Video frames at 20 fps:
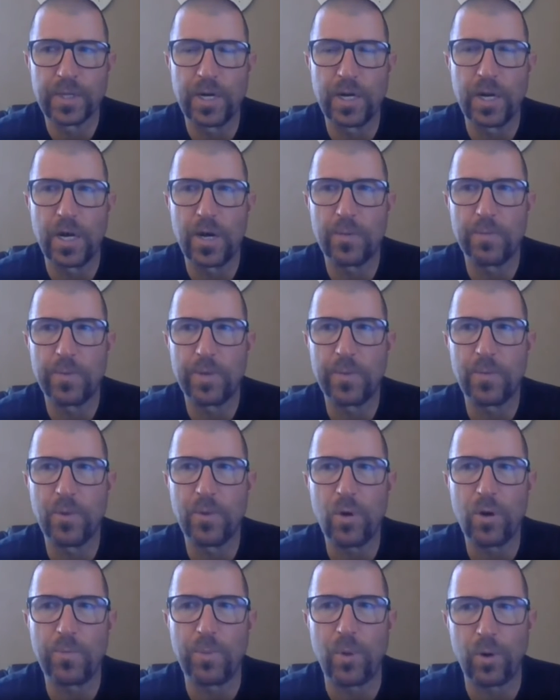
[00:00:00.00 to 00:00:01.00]
But
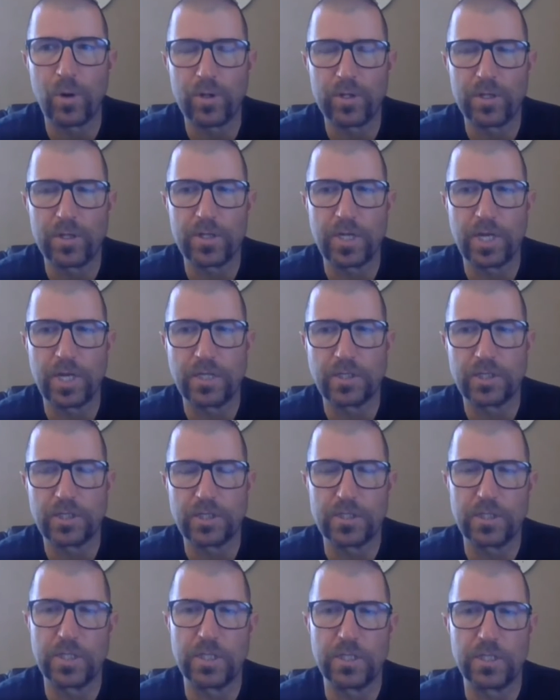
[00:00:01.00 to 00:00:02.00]
more important than
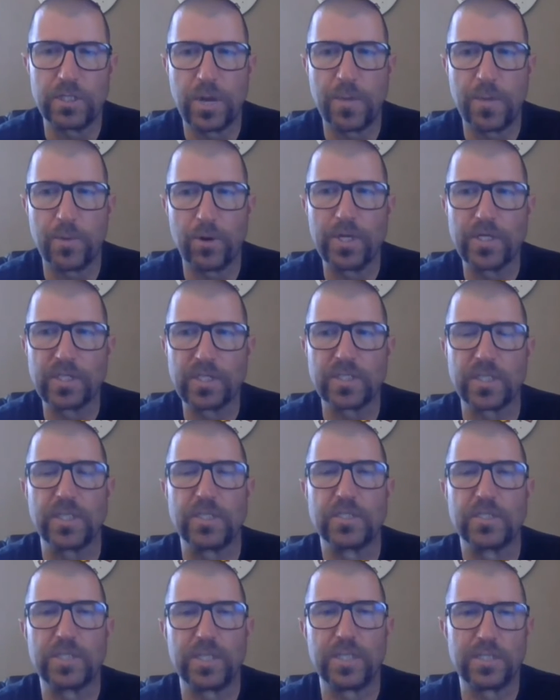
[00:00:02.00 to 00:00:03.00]
just the number is
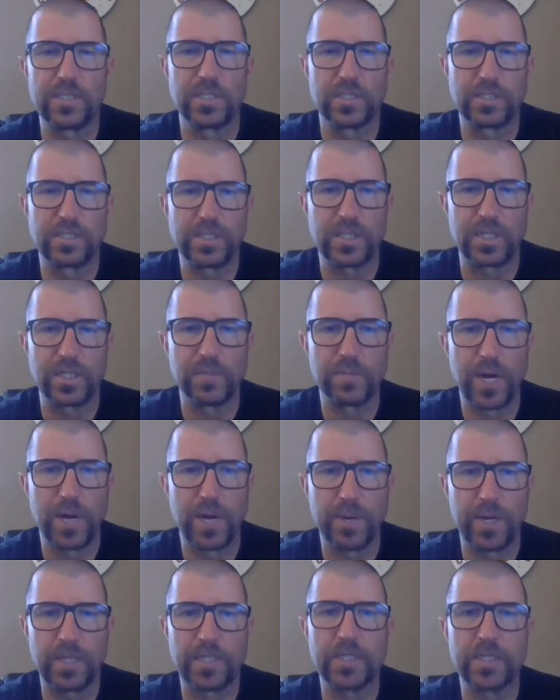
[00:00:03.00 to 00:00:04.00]
consistency in
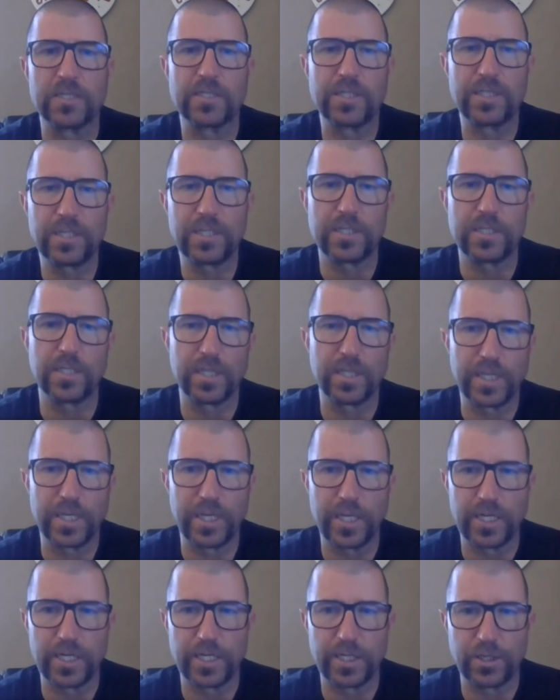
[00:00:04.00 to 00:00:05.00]
my mind. Consistently
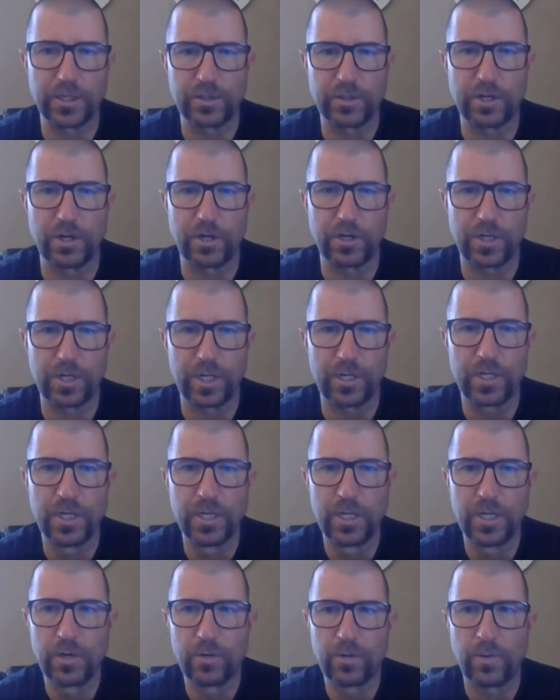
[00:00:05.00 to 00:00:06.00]
hitting your target
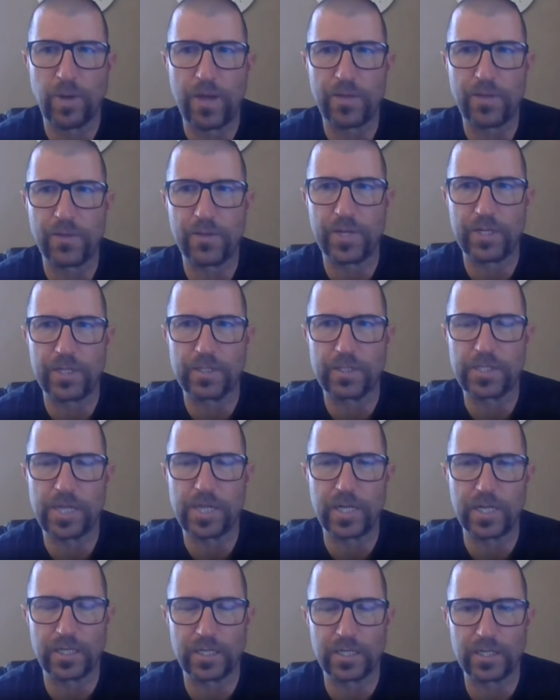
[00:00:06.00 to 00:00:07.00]
rather than
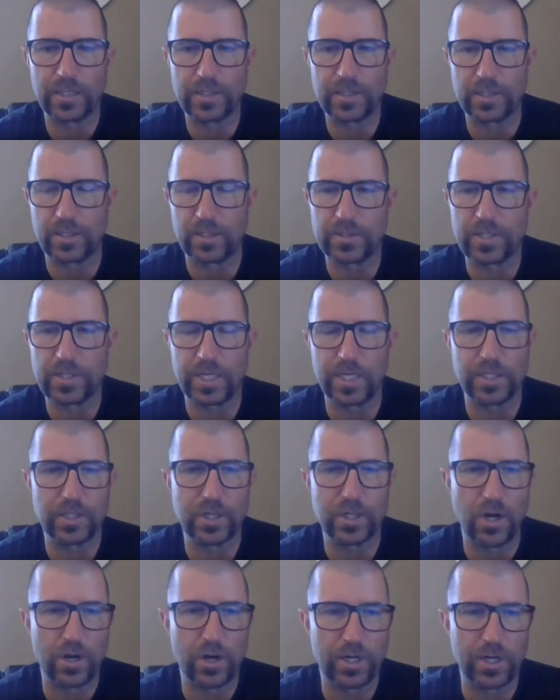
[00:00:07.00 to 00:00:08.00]
setting a
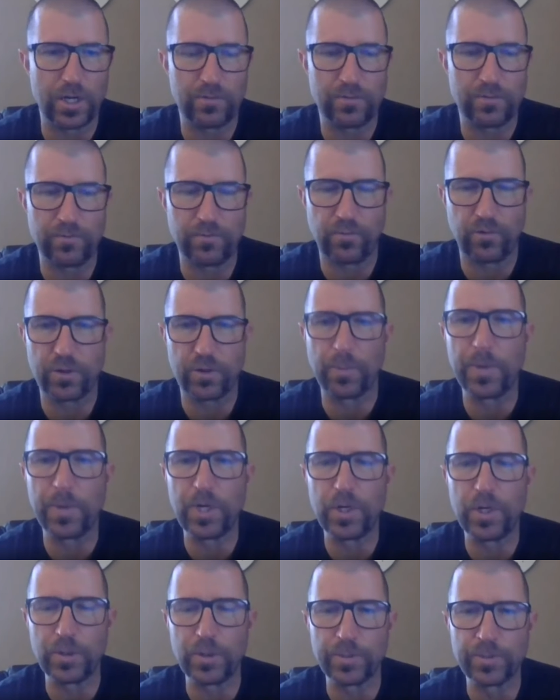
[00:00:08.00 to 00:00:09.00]
target for the
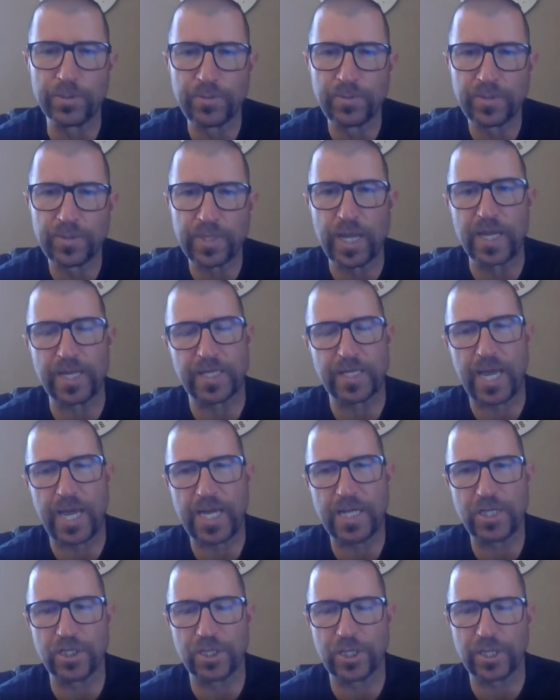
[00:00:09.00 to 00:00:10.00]
moon and
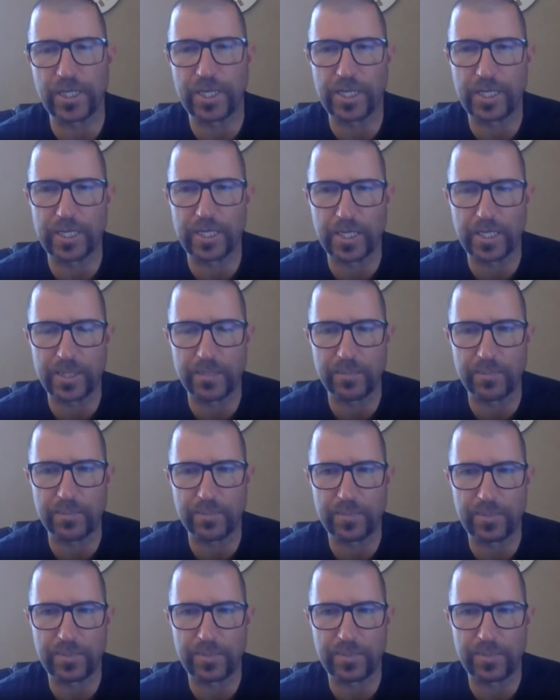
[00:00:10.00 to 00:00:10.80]
occasionally hitting it.